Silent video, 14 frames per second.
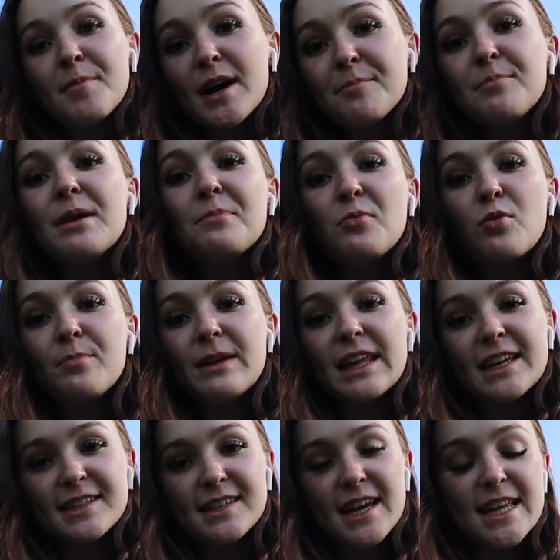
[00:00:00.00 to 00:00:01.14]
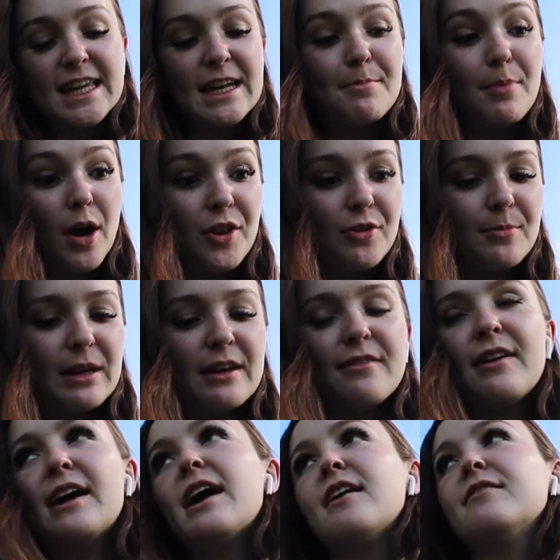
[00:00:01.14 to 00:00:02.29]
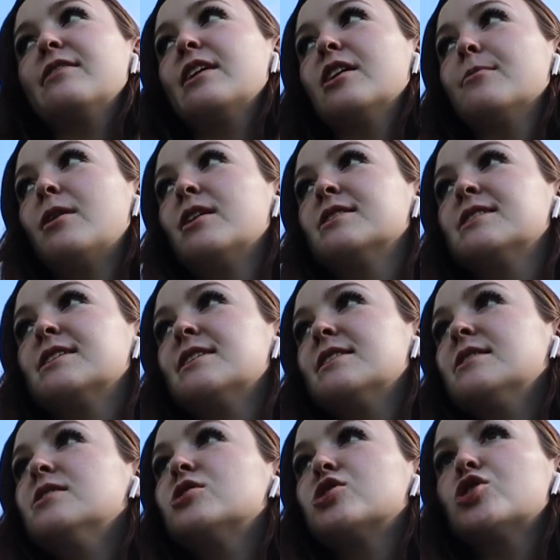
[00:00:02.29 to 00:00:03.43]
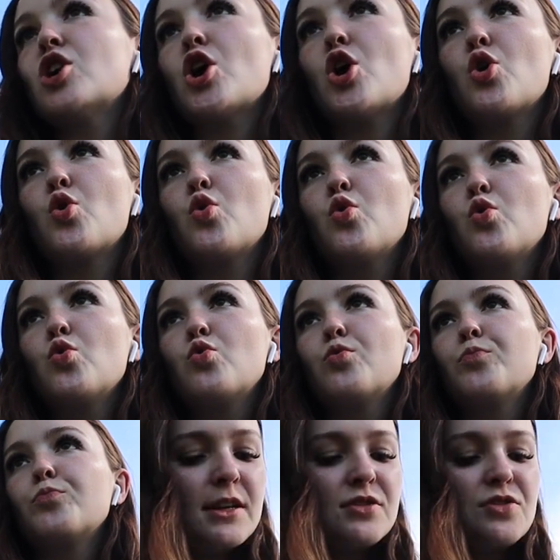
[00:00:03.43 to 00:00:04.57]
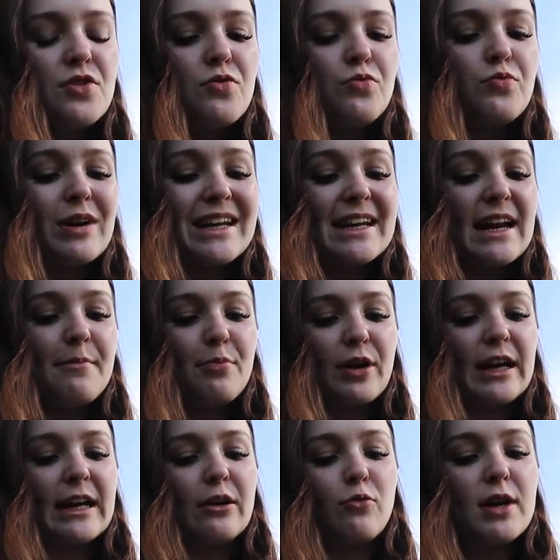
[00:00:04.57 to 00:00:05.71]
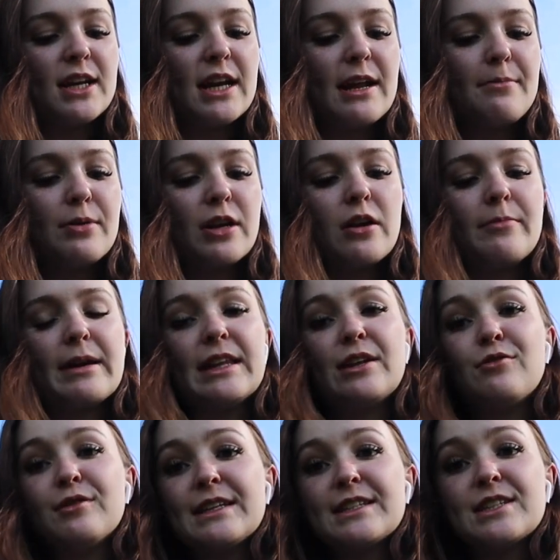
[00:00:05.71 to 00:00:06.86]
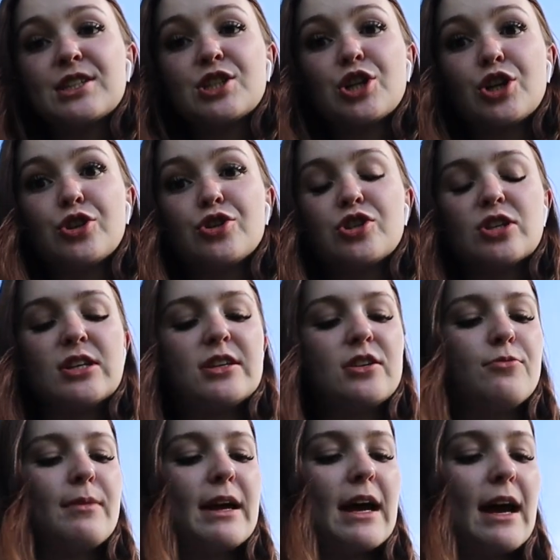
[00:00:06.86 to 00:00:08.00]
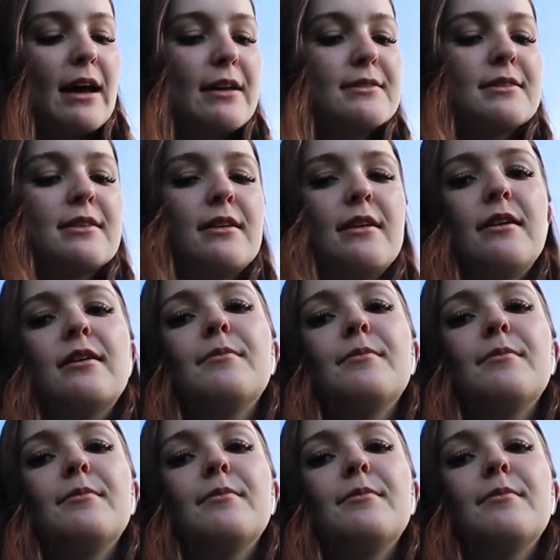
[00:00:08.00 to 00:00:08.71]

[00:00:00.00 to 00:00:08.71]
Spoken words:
But people will be less likely to bother me if I have AirPods in, so. So what did I bring? What did I bring on my little excursion, you may ask?